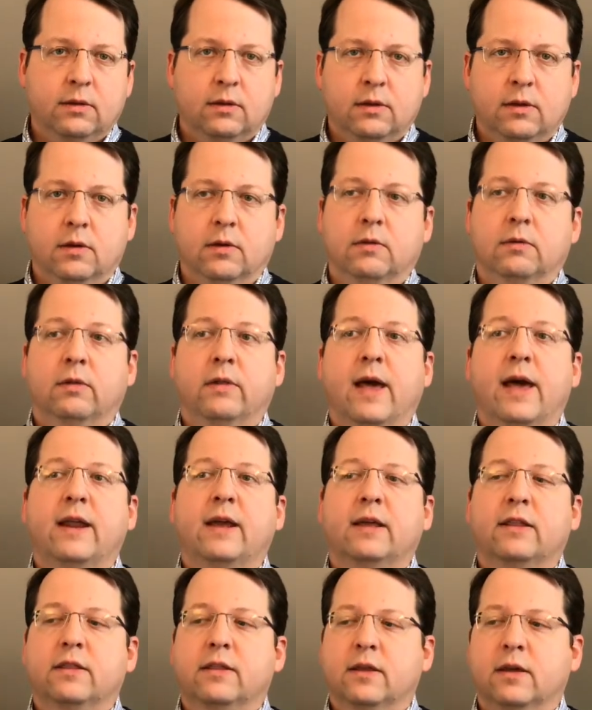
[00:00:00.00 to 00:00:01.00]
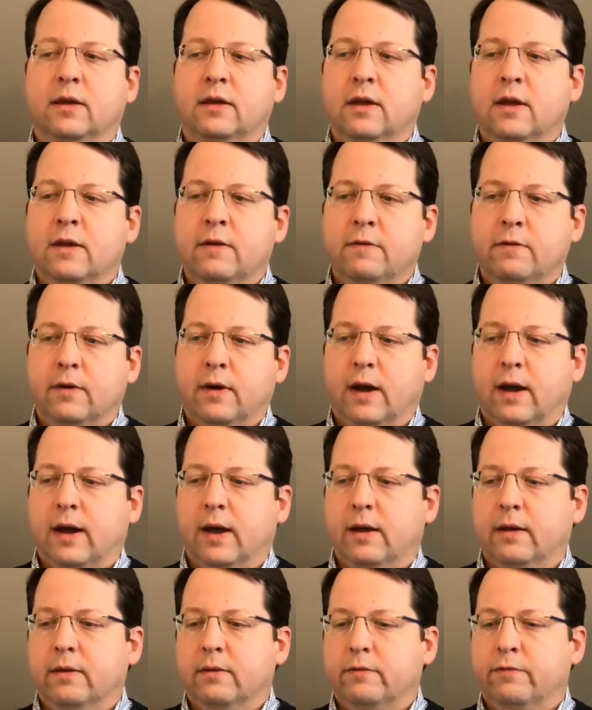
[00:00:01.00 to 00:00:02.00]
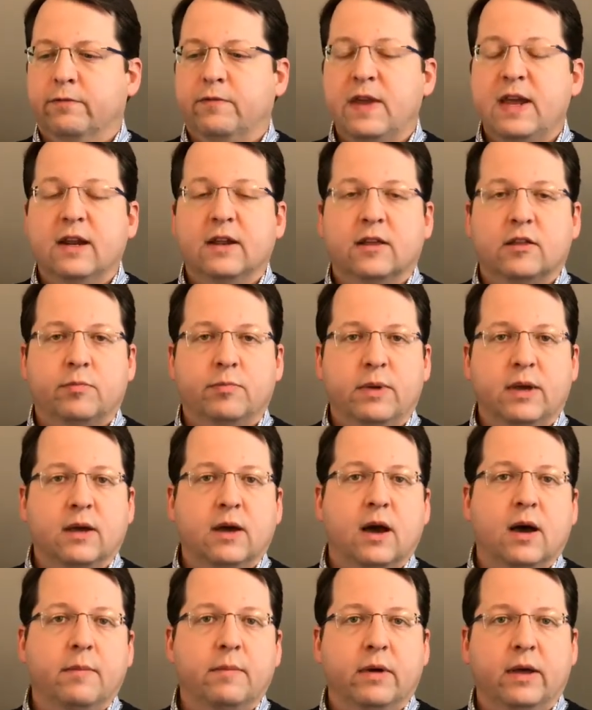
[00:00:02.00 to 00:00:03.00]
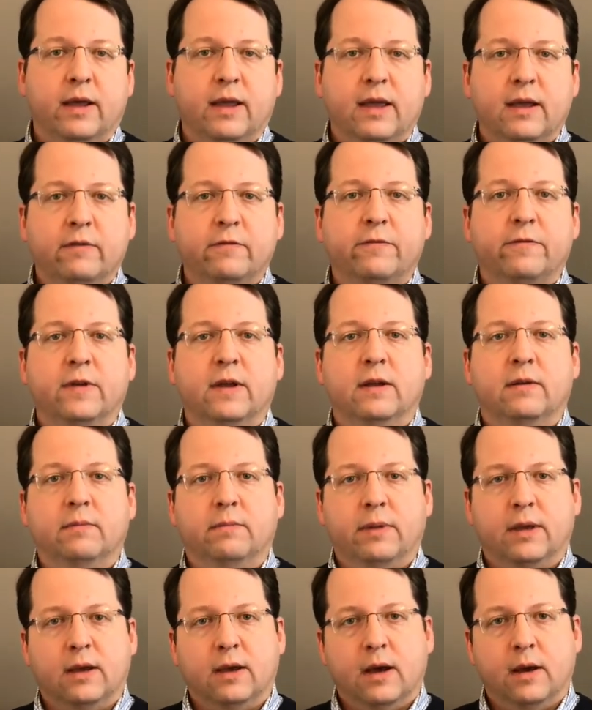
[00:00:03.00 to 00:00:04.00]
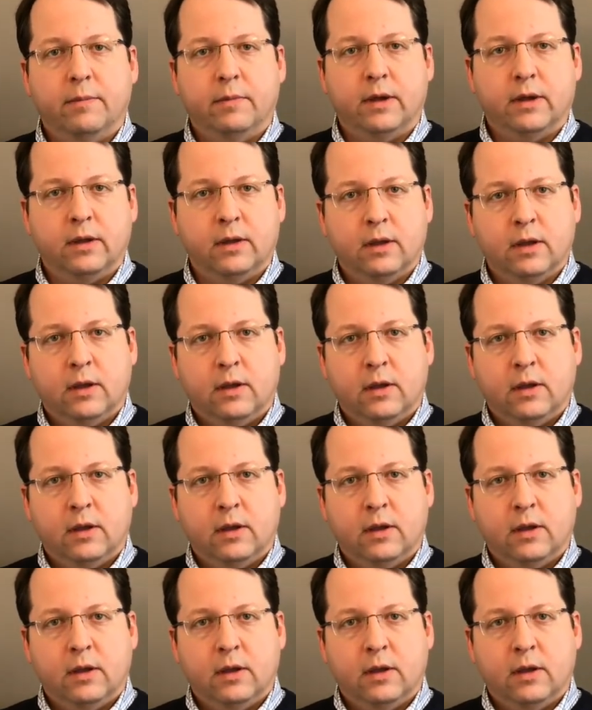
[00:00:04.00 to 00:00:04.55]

you know, letting the uh, fetus become an infant, become an